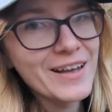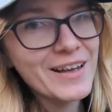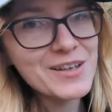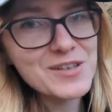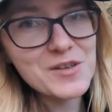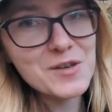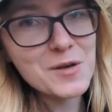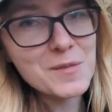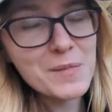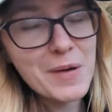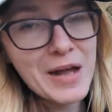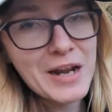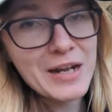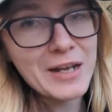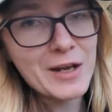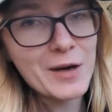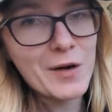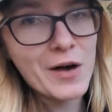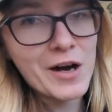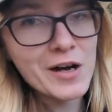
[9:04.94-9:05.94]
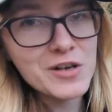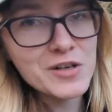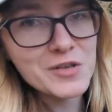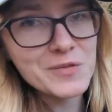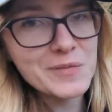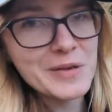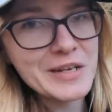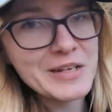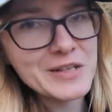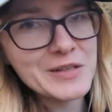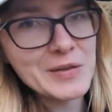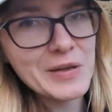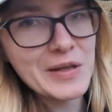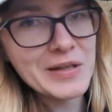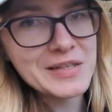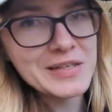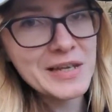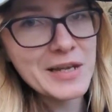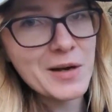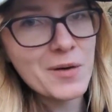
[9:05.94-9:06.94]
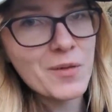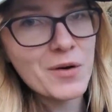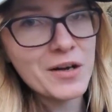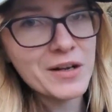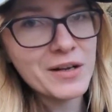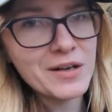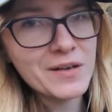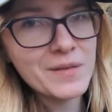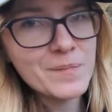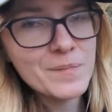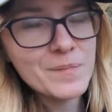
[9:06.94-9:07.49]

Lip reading: because you can barely go 100 meters without seeing one.